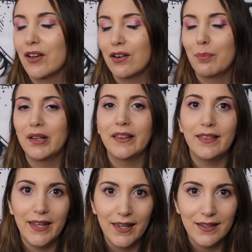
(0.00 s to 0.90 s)
God,
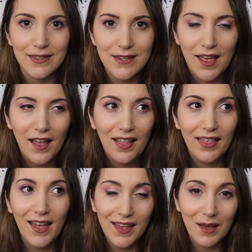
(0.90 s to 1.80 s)
please.
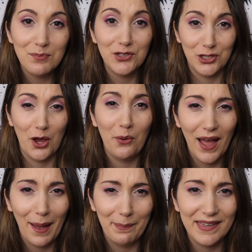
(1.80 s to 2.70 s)
I am so
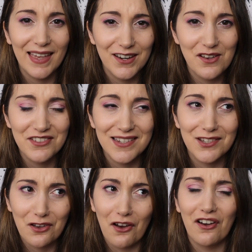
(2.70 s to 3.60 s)
happy that nose
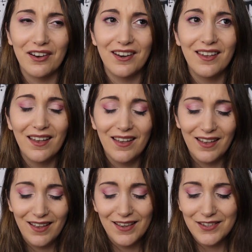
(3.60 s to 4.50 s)
is gone.
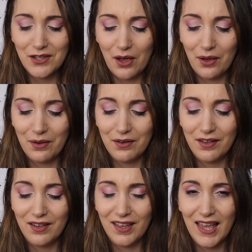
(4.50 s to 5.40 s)
So
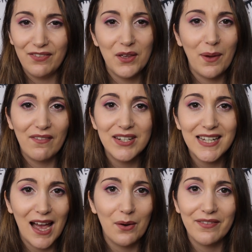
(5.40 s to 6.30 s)
if you ever
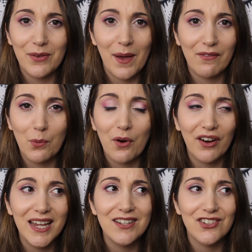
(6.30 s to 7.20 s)
doubt, if you ever
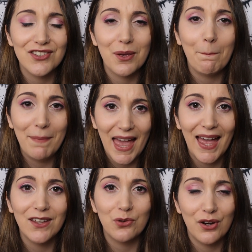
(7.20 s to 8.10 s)
worry, just
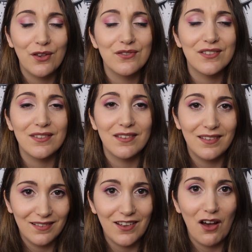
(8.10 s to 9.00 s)
compare your nose
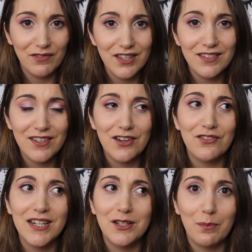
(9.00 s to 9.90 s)
after the
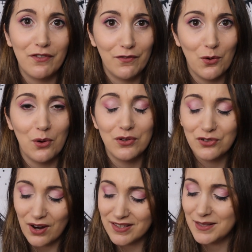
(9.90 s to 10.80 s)
surgery to before.
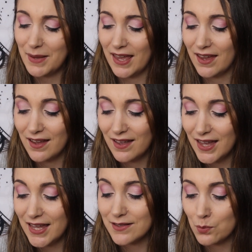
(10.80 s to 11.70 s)
Trust me,
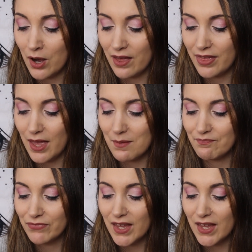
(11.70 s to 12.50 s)
it's worth it.